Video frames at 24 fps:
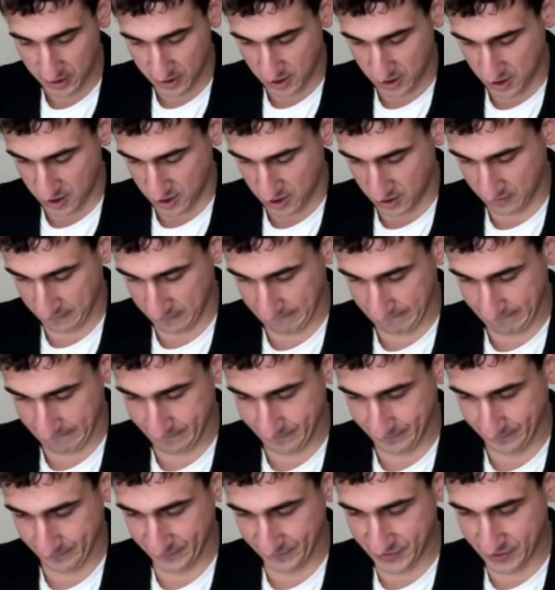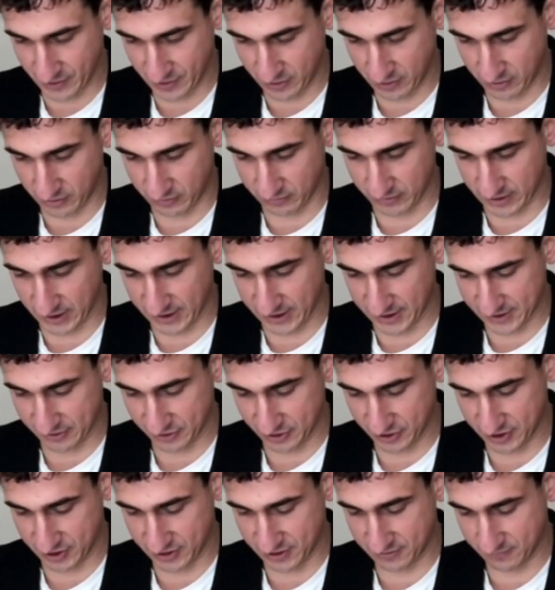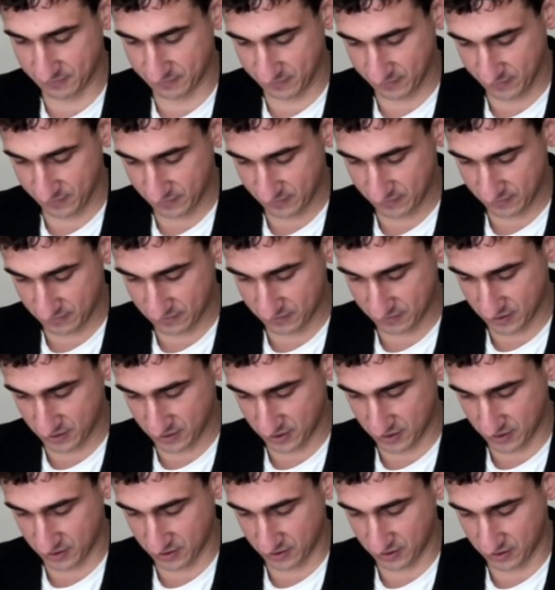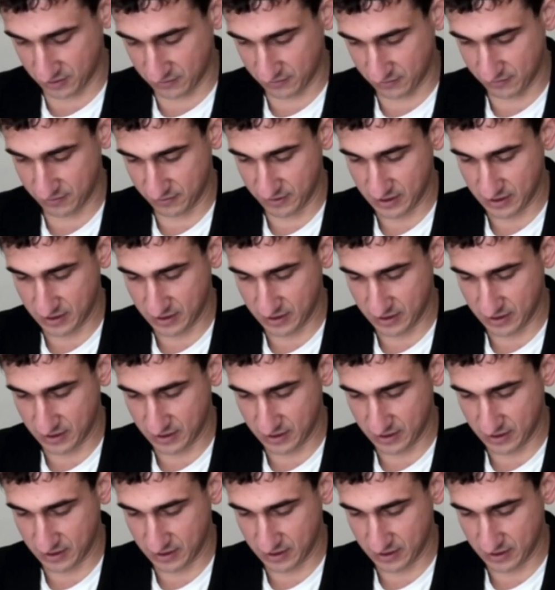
Um, so I guess I'll just, Uh,